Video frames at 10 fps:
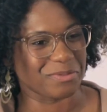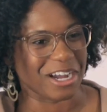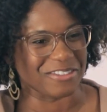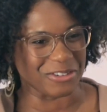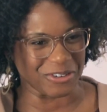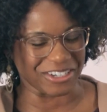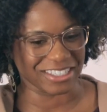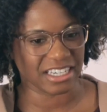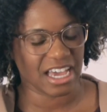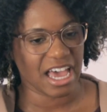private
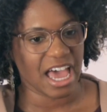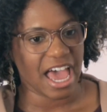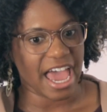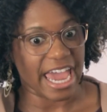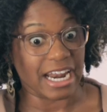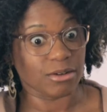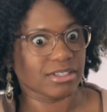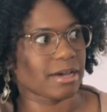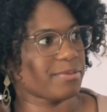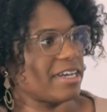world. And I
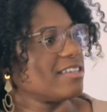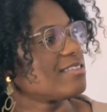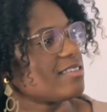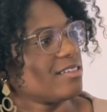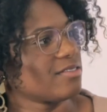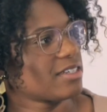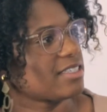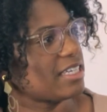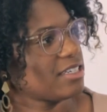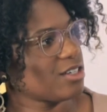was apprehensive
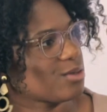because I didn't mm.